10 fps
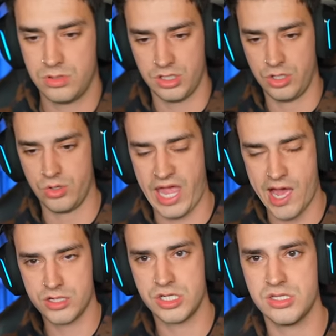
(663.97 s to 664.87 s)
The little
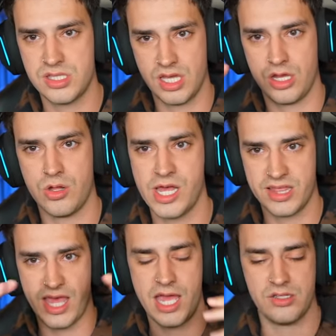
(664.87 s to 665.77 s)
couches that go
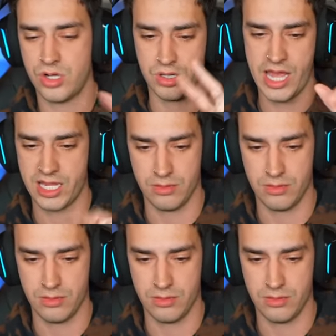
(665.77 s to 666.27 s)
like that, don't like